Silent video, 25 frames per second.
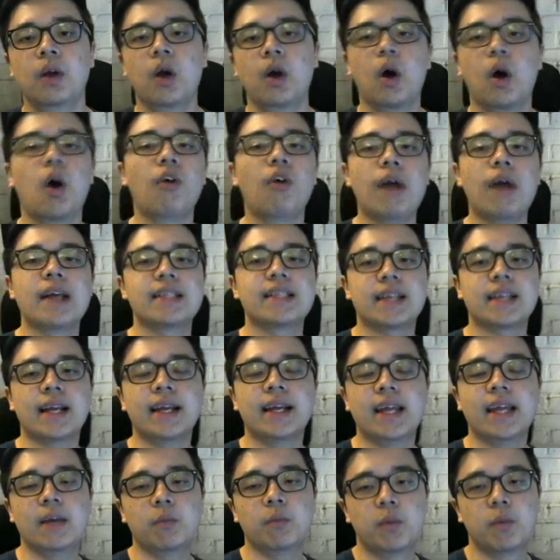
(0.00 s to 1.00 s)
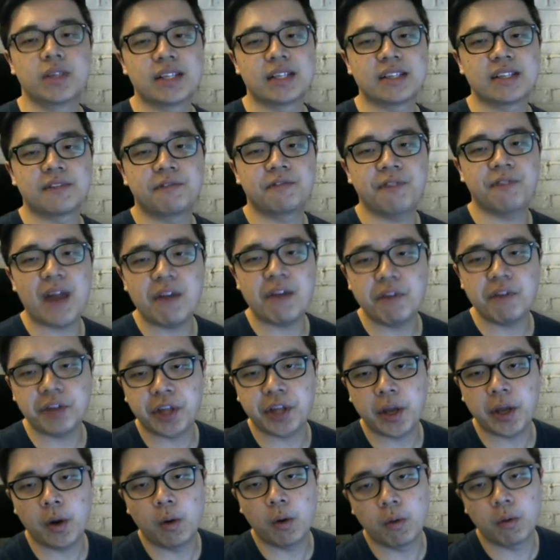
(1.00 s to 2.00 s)
Alright, second game versus Fairy
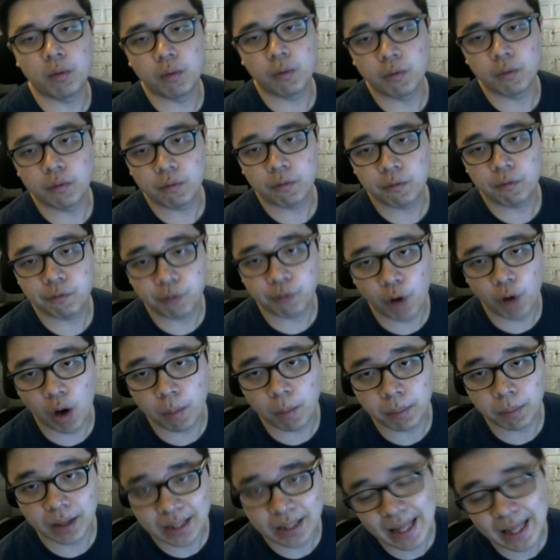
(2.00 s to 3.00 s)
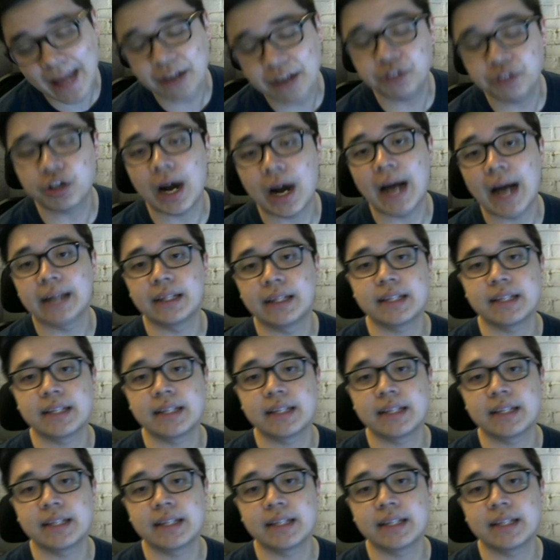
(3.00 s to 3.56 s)
Tail from Clan Dry.